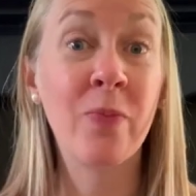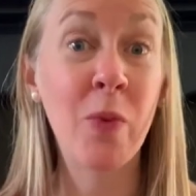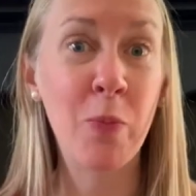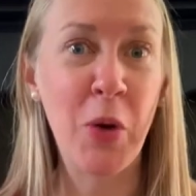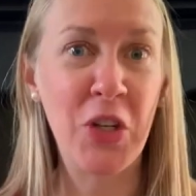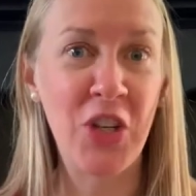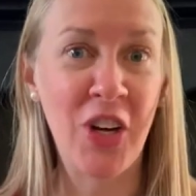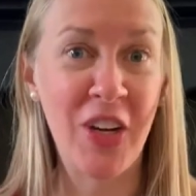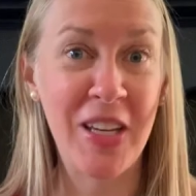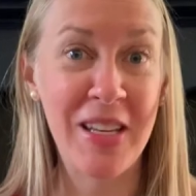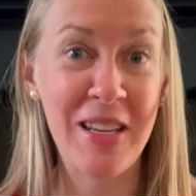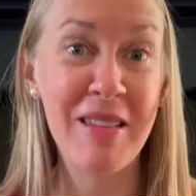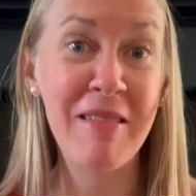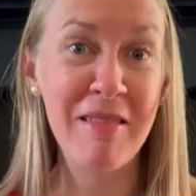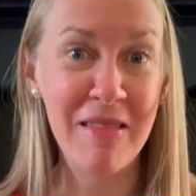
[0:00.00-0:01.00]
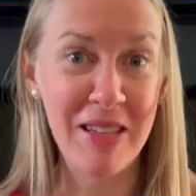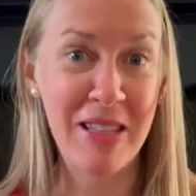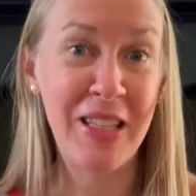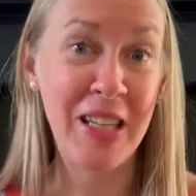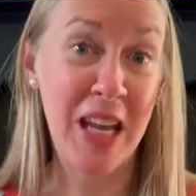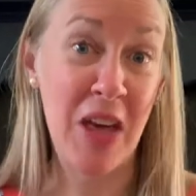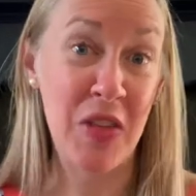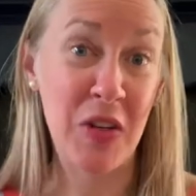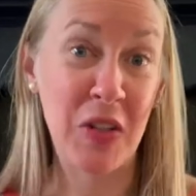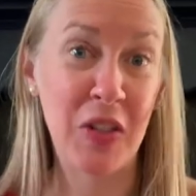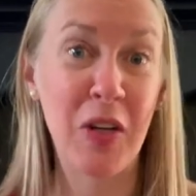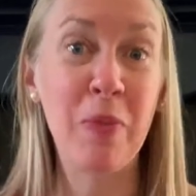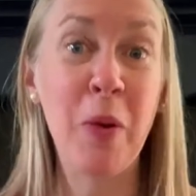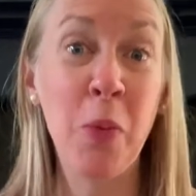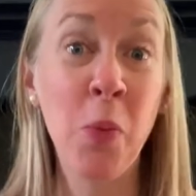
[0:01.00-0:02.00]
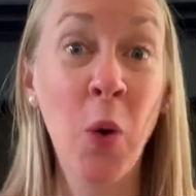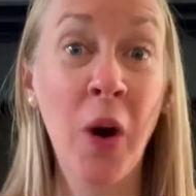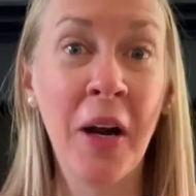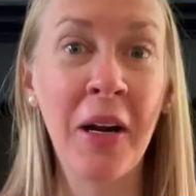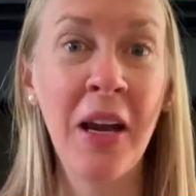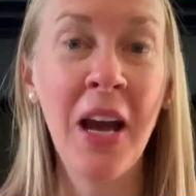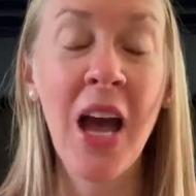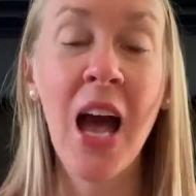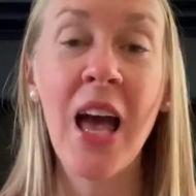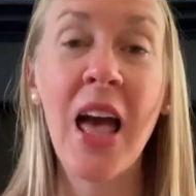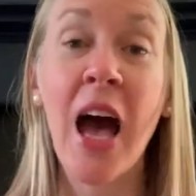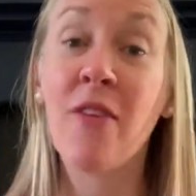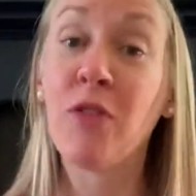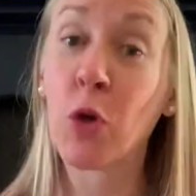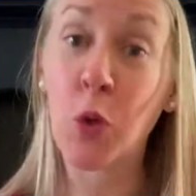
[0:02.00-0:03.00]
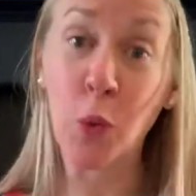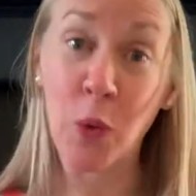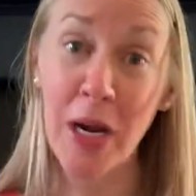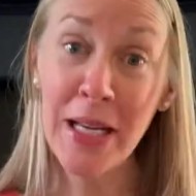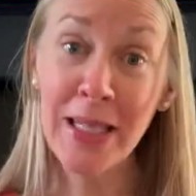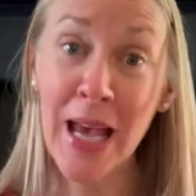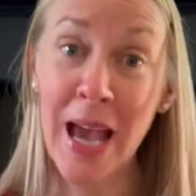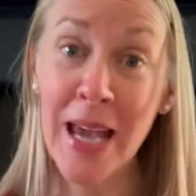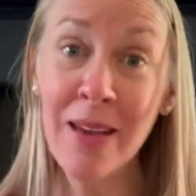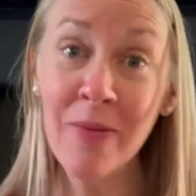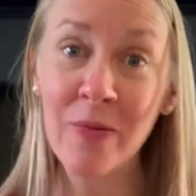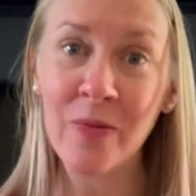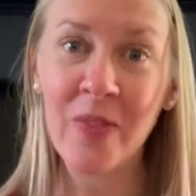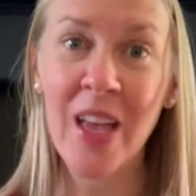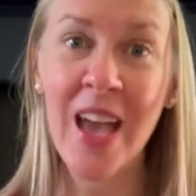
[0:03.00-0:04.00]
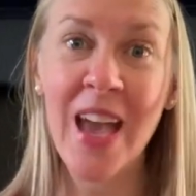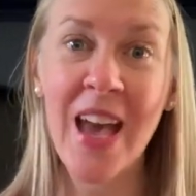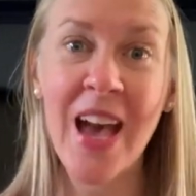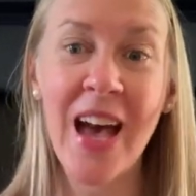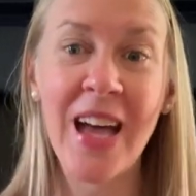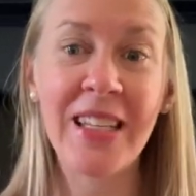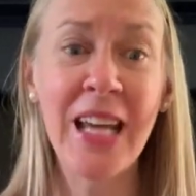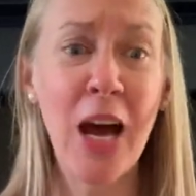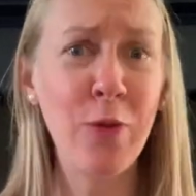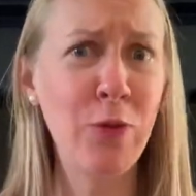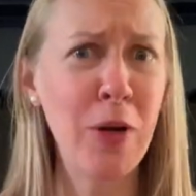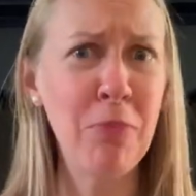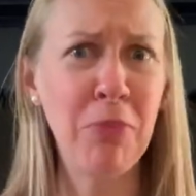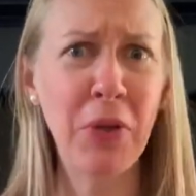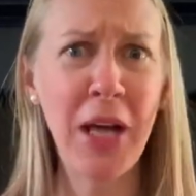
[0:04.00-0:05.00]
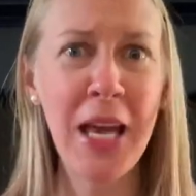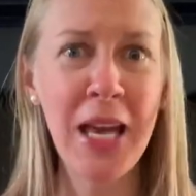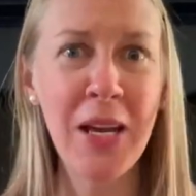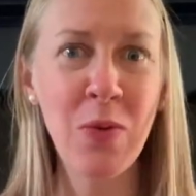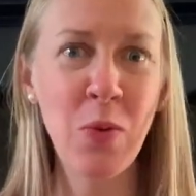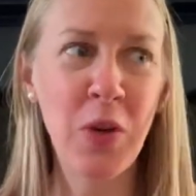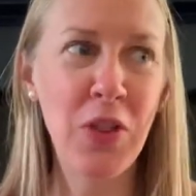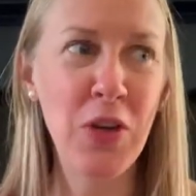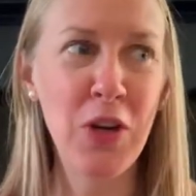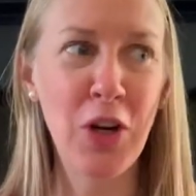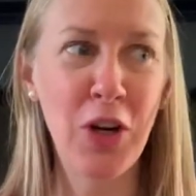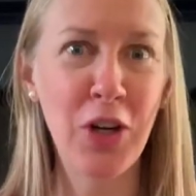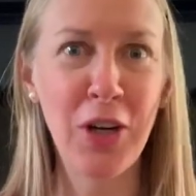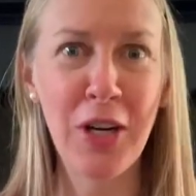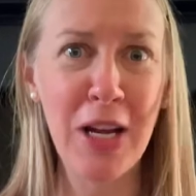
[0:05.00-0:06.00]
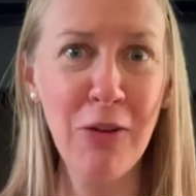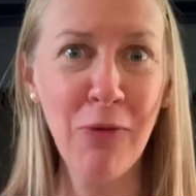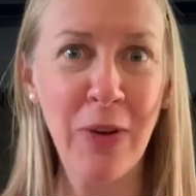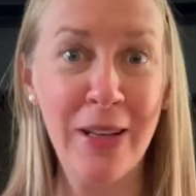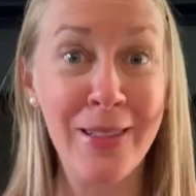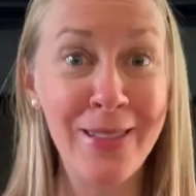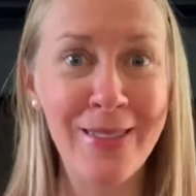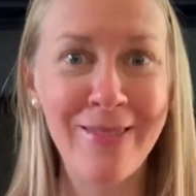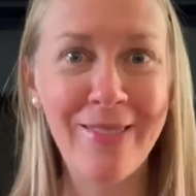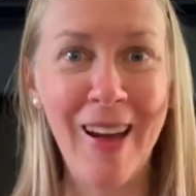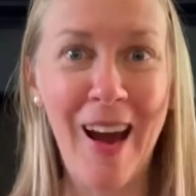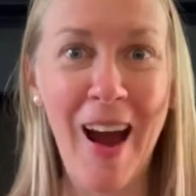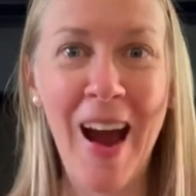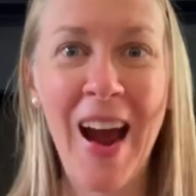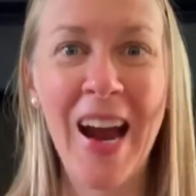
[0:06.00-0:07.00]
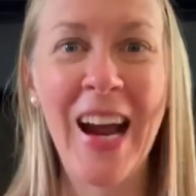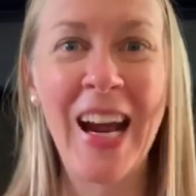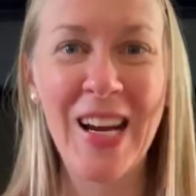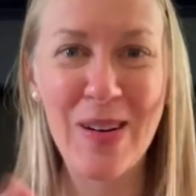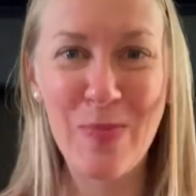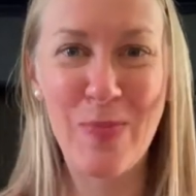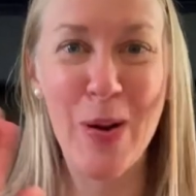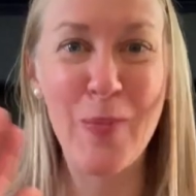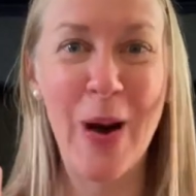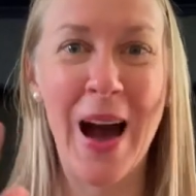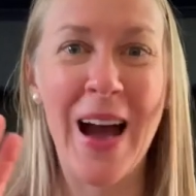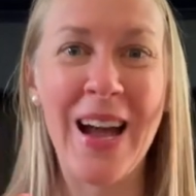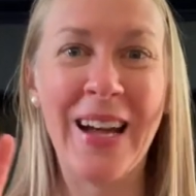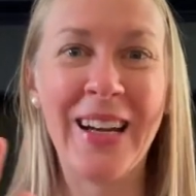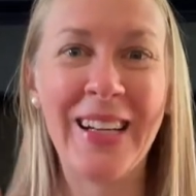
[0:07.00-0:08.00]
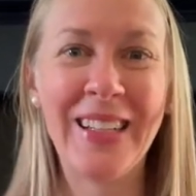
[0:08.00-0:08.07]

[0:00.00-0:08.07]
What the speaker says: but chunk it together a little bit more. Have a great day and have fun playing with your infant. All right, bye-bye.